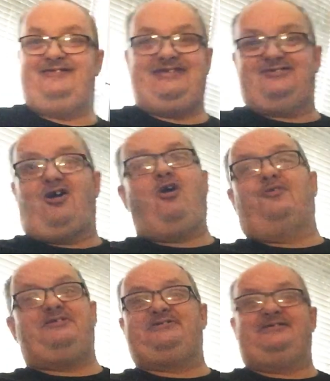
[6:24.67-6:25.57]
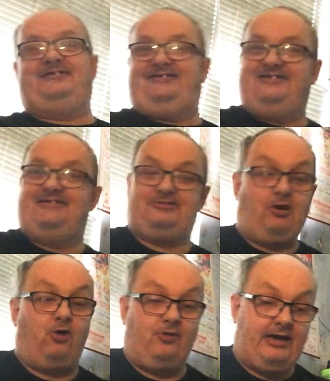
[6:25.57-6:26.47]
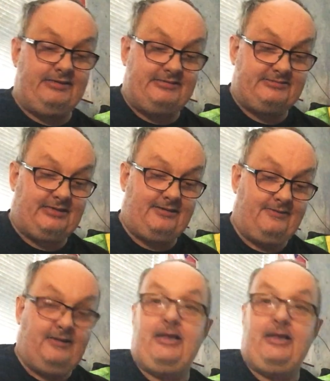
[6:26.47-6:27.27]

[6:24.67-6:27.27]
It's not on, is it? It's not right, is that?